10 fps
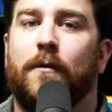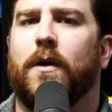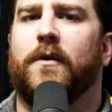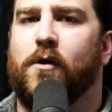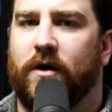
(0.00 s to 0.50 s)

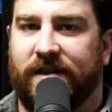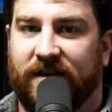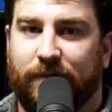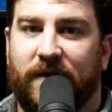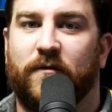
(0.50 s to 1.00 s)
We're recording
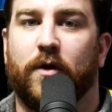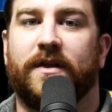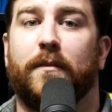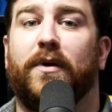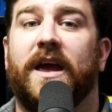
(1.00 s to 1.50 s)
this before
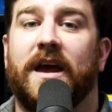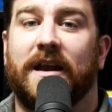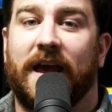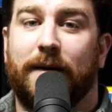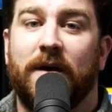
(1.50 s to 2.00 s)
their
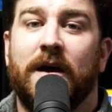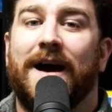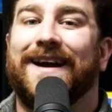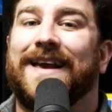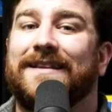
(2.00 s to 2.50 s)
play-in game
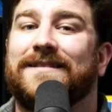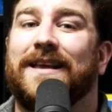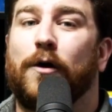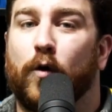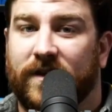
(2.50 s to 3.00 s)
against
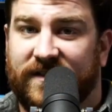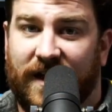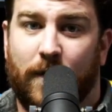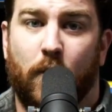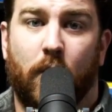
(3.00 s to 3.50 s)
the Golden
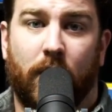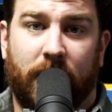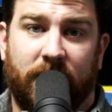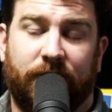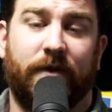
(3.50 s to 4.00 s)
State
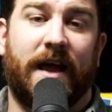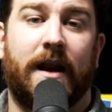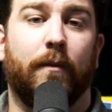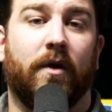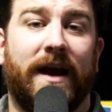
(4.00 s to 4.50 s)
Warriors for that
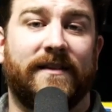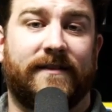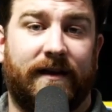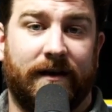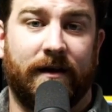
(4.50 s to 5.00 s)
number 8
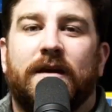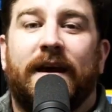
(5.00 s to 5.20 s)
seed.